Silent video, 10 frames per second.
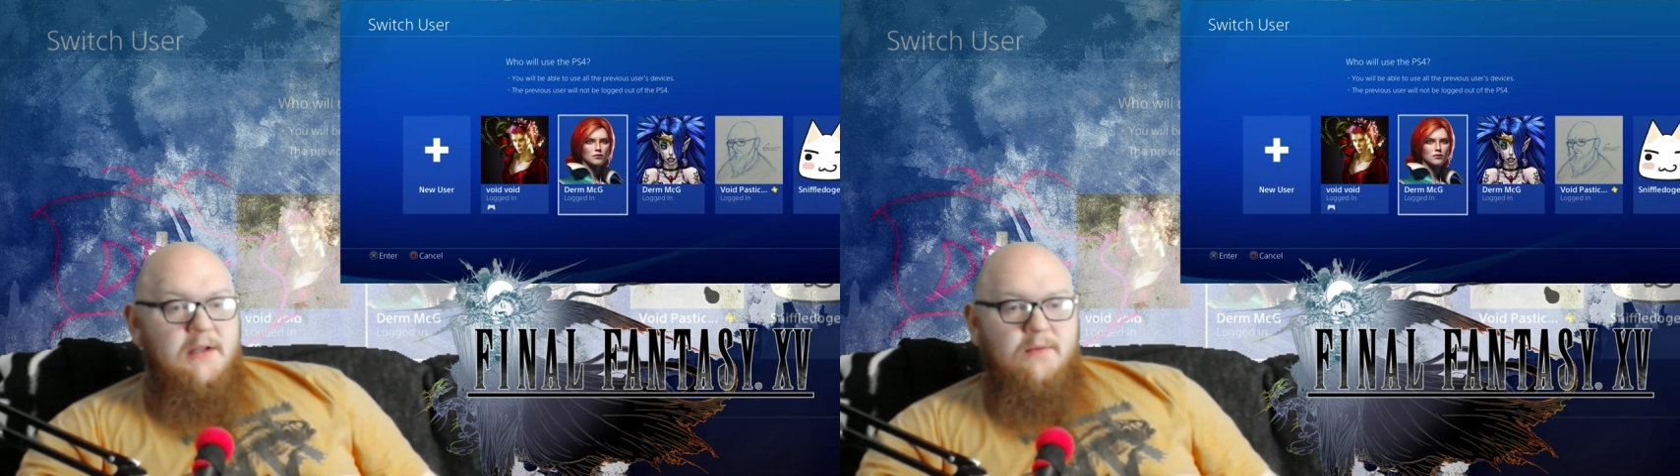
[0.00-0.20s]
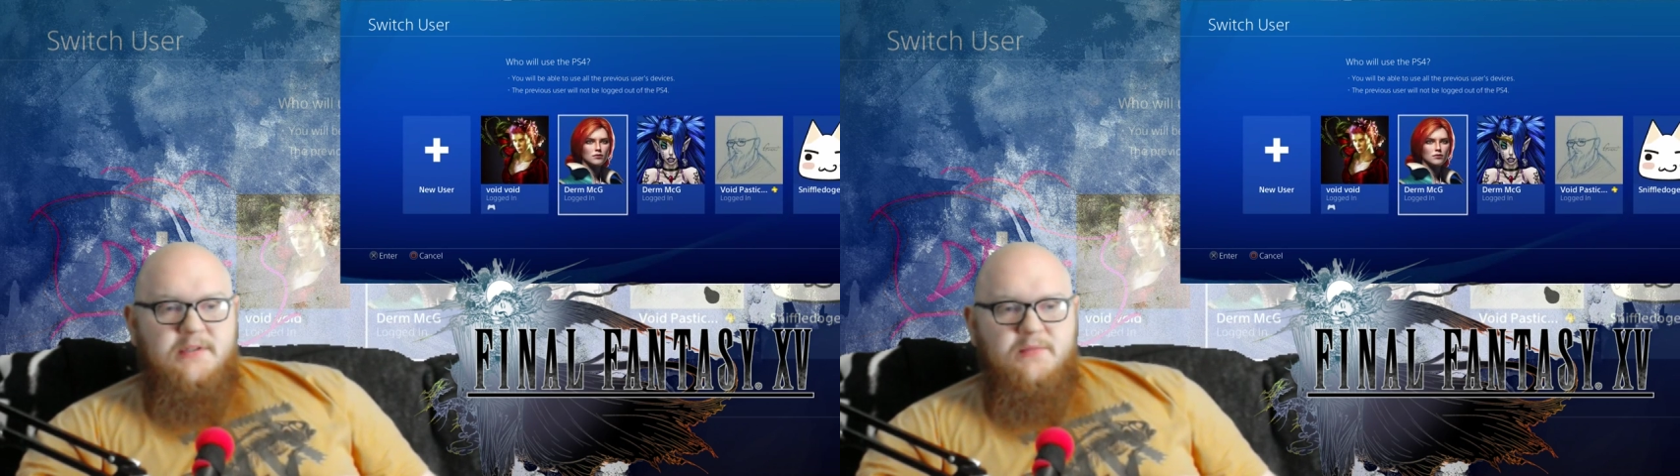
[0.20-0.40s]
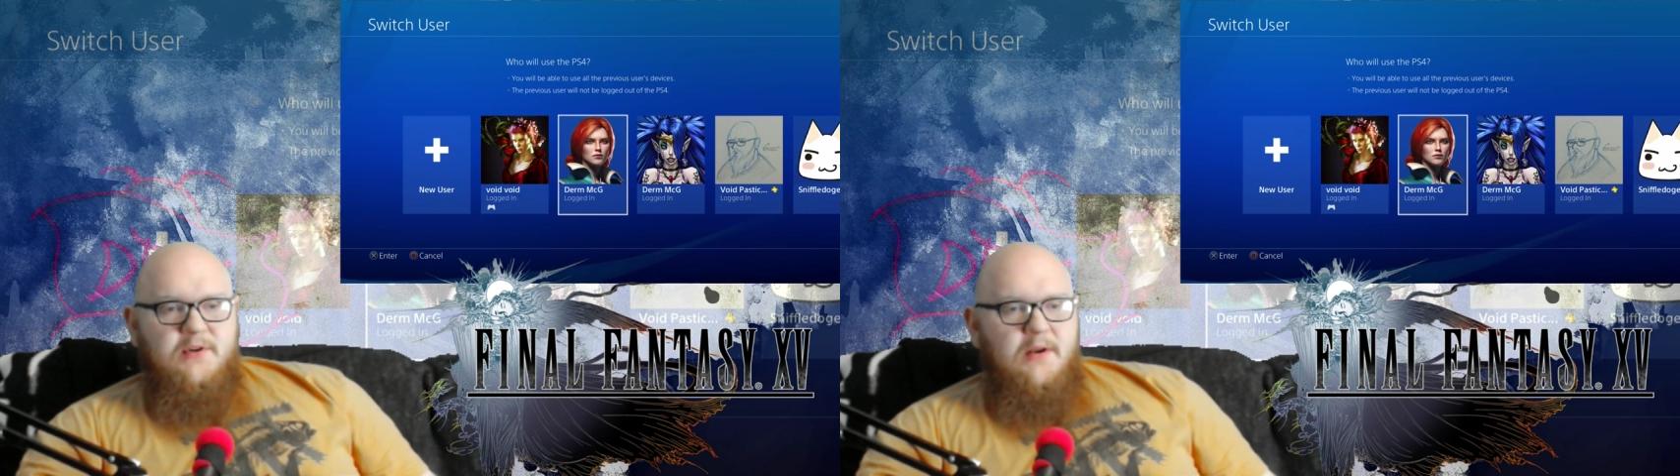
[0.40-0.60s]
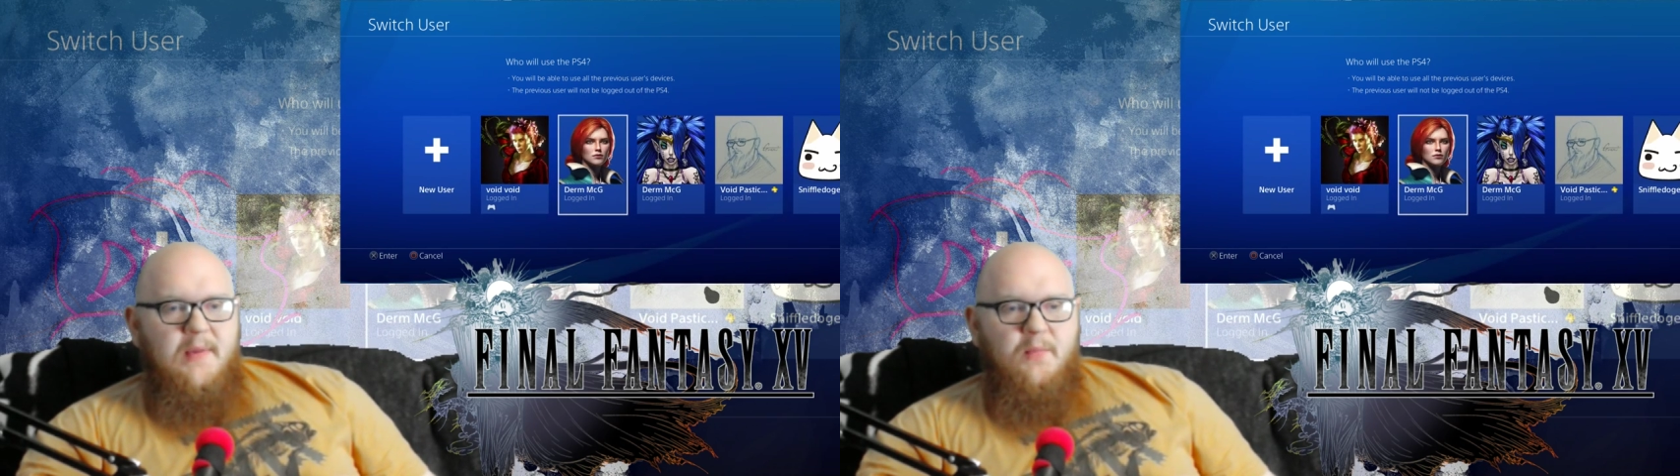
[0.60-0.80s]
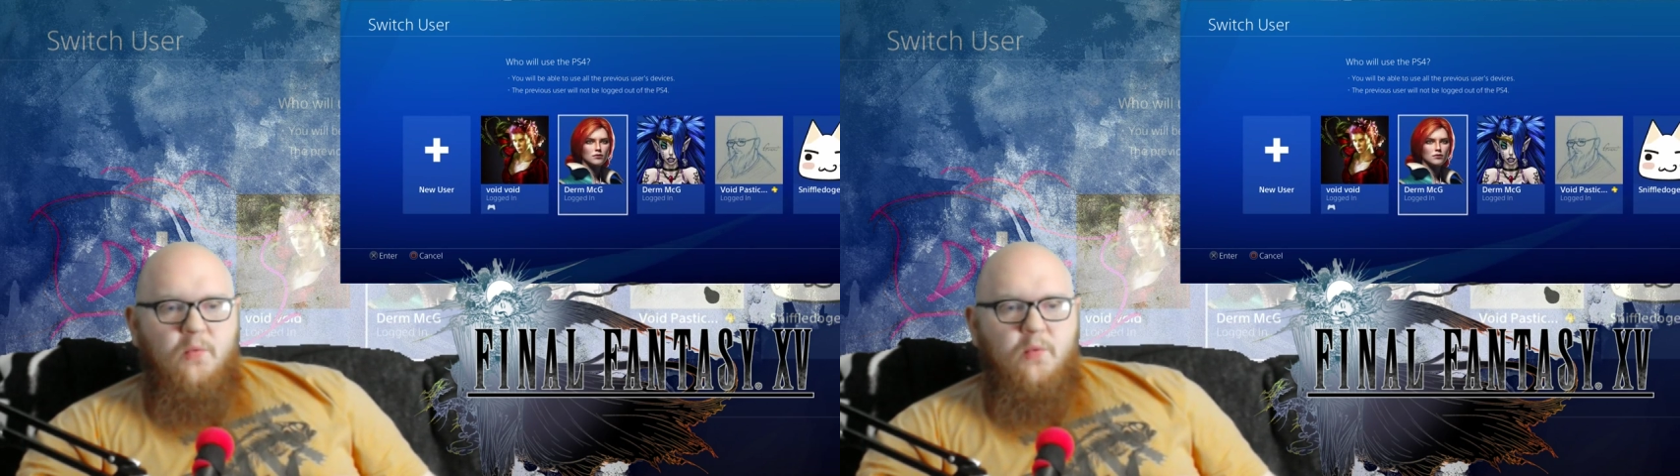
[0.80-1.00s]
which I'm trying to
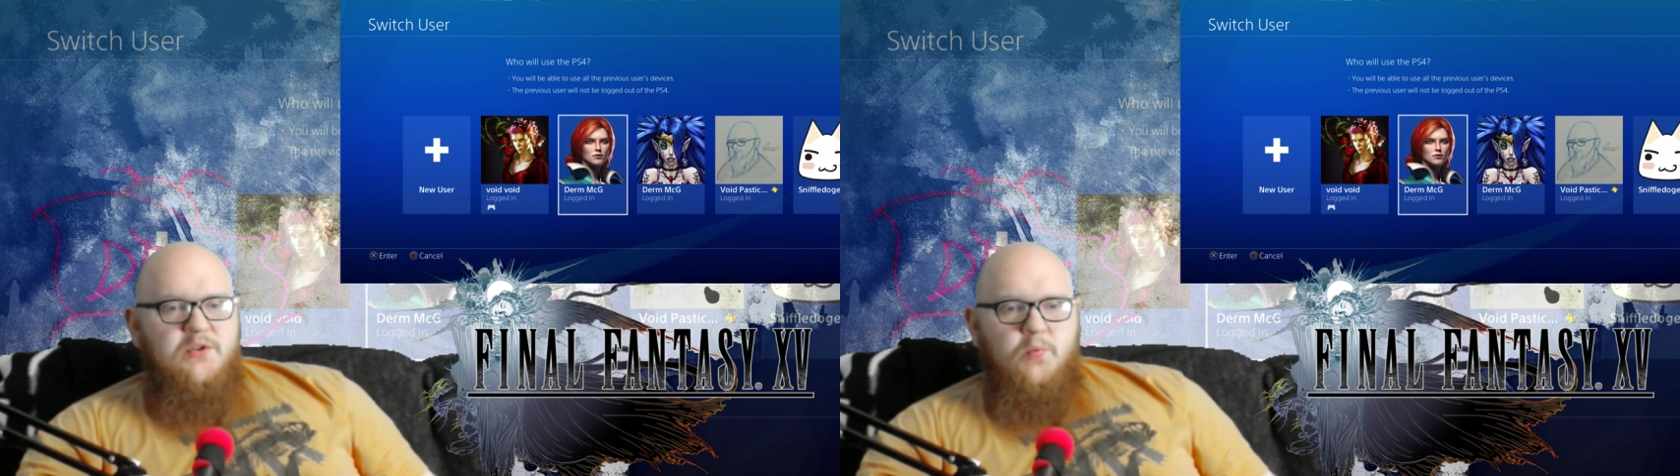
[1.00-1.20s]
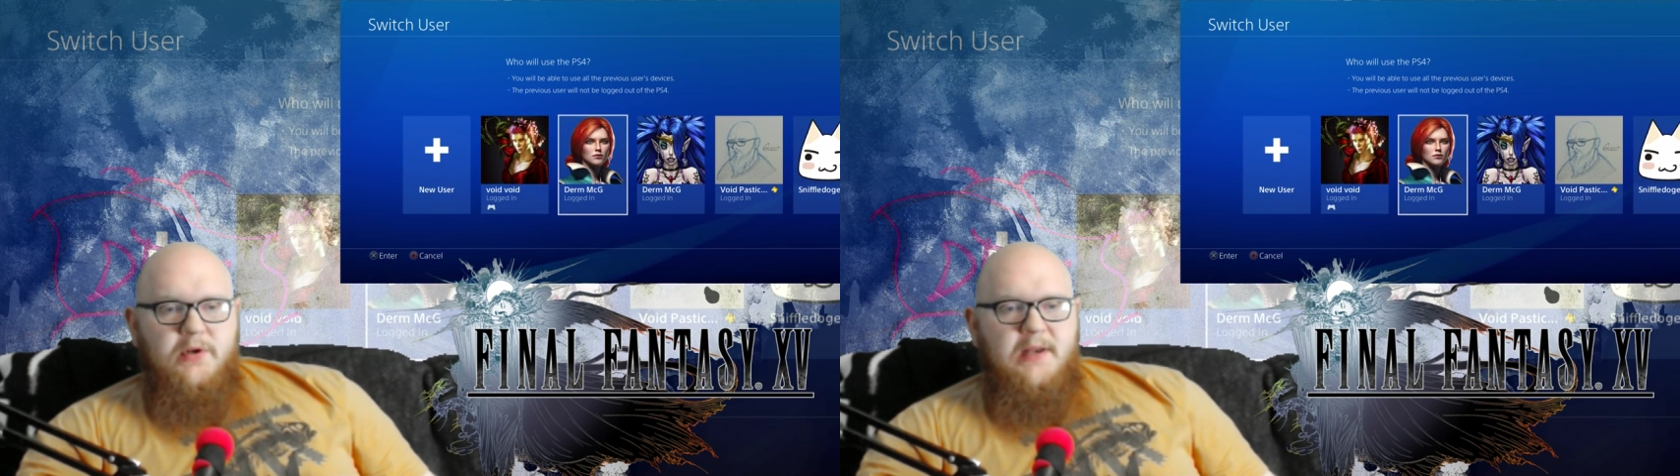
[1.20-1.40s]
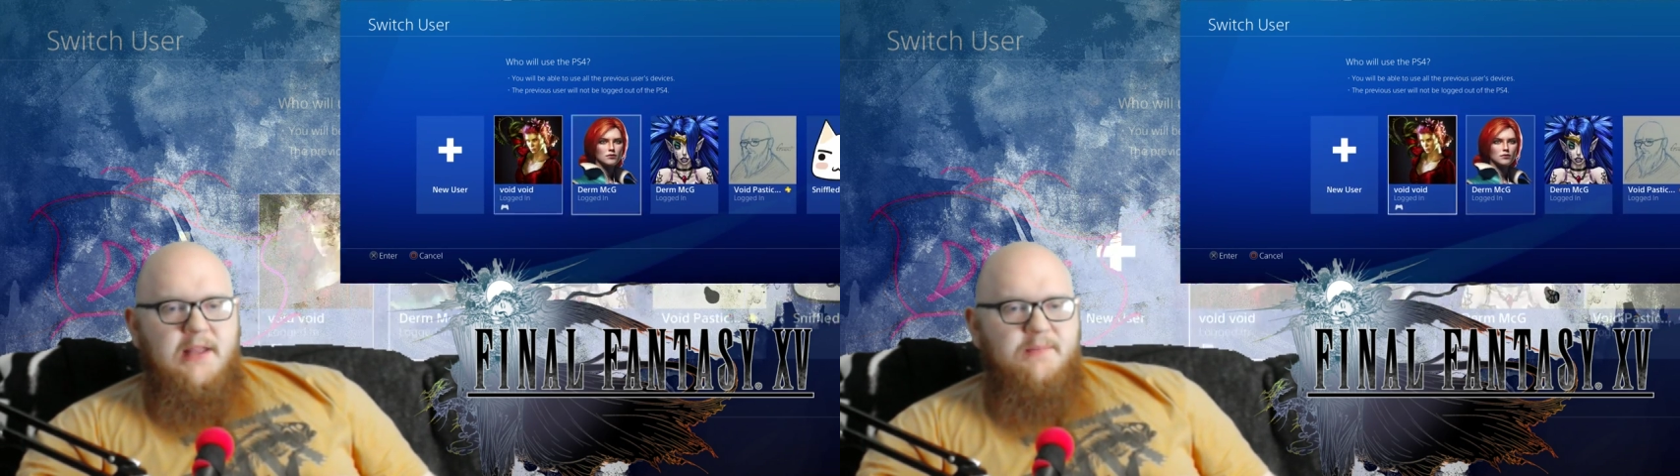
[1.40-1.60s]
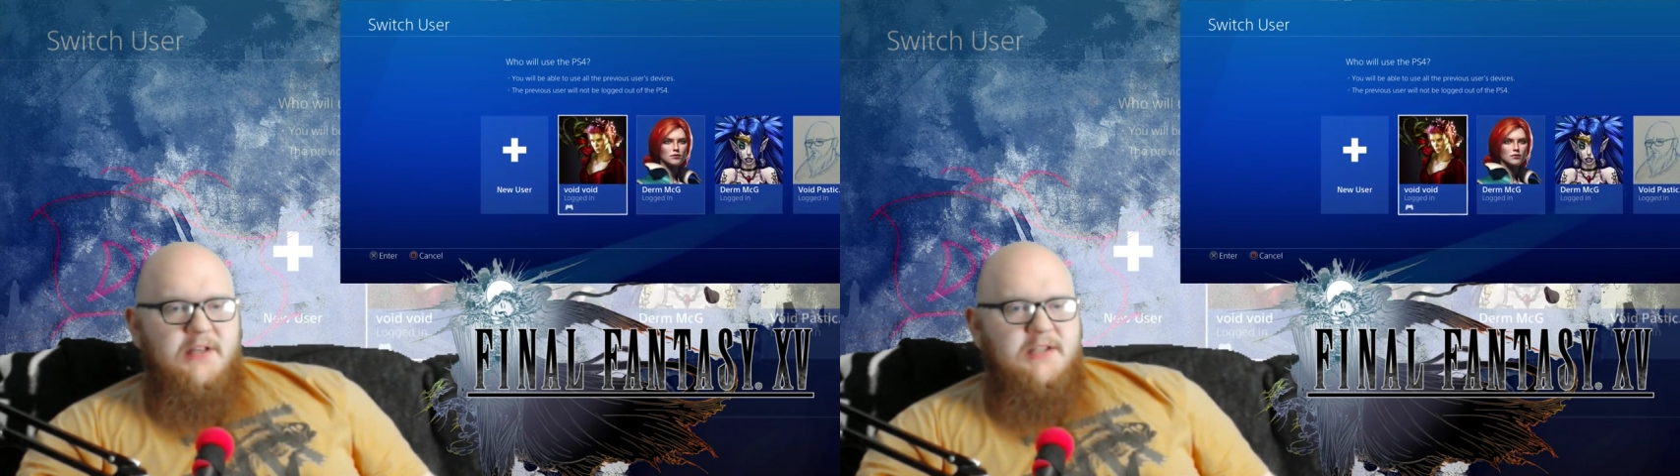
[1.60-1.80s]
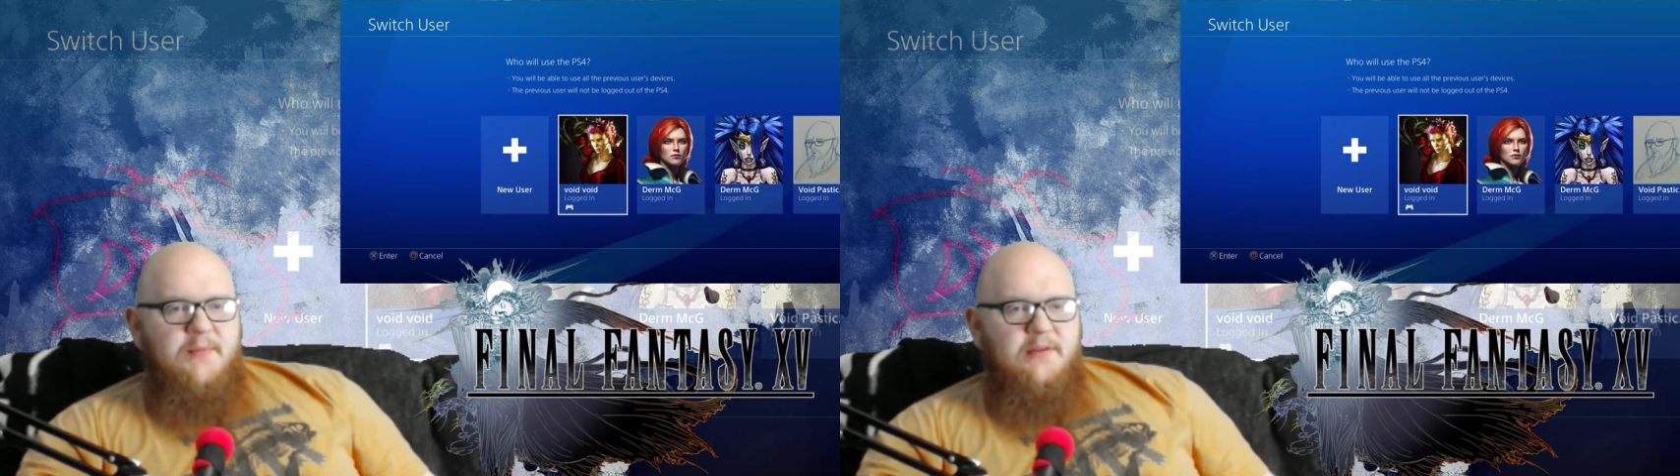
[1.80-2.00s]
remember which one is my
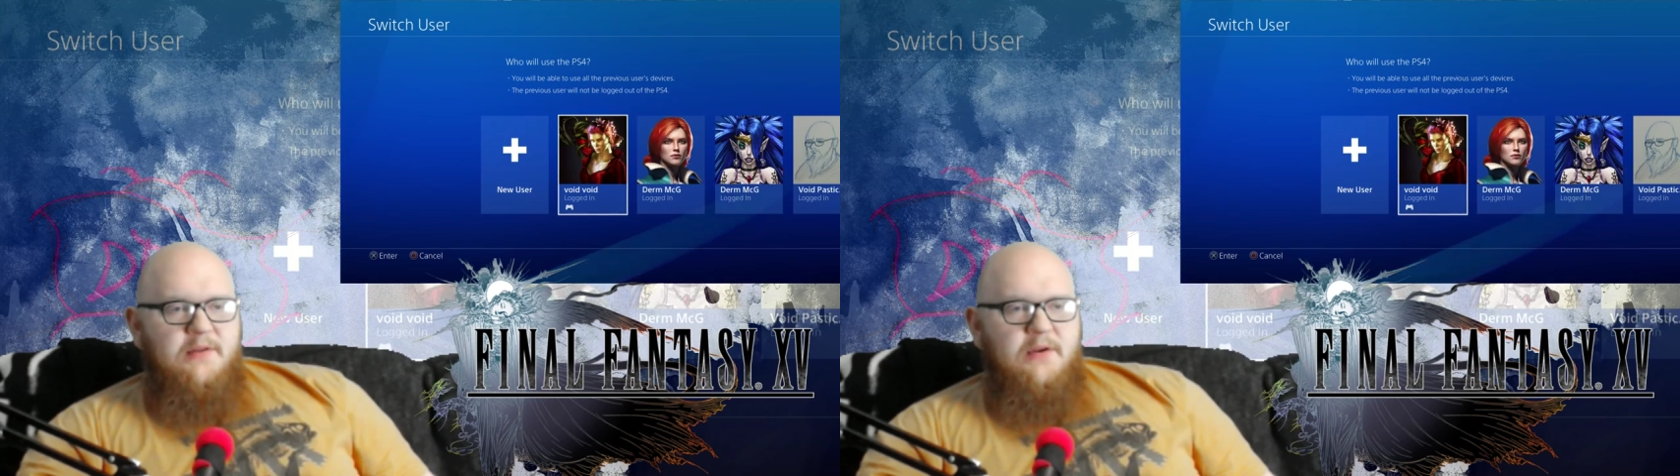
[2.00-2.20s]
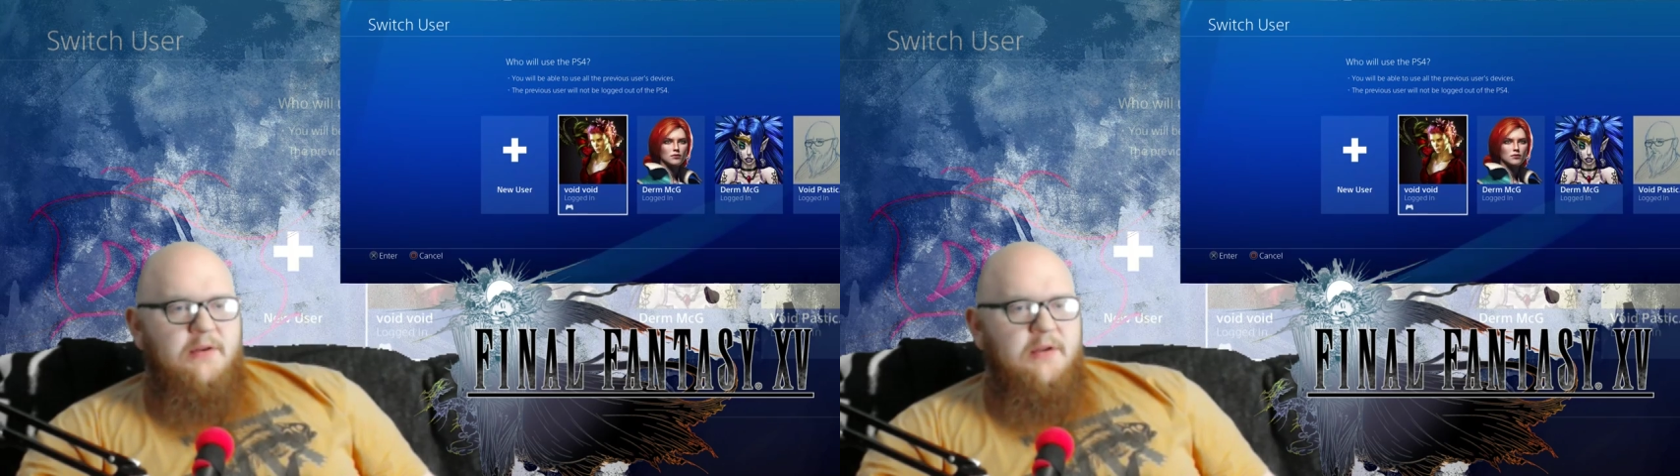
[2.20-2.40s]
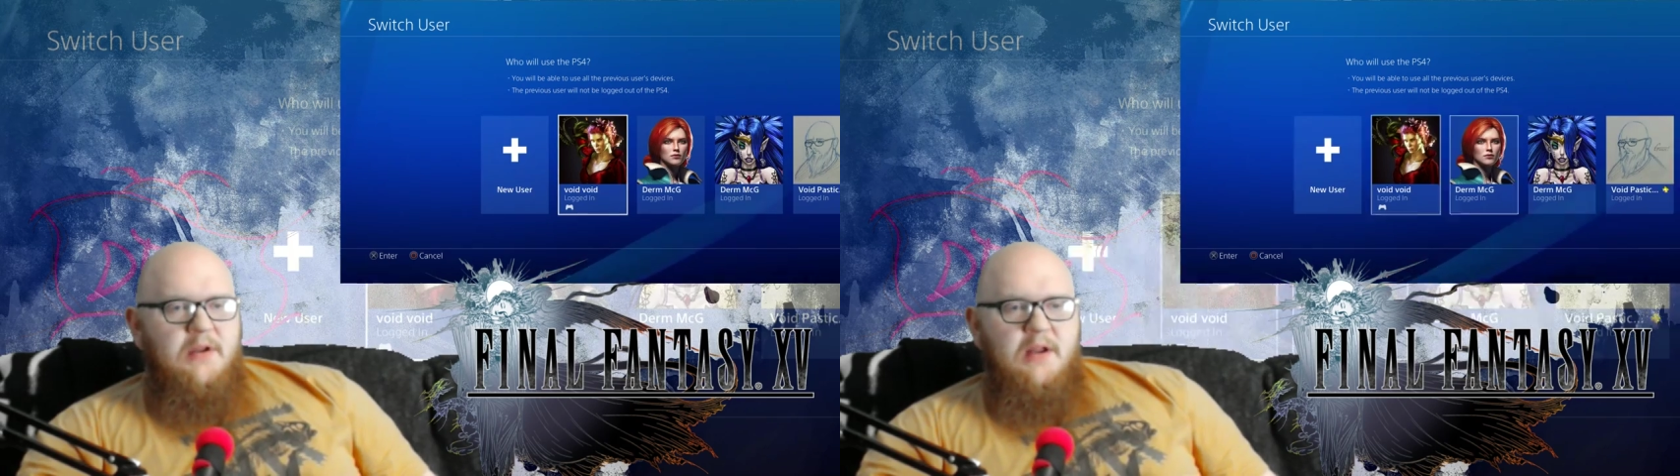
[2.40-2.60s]
Japanese account.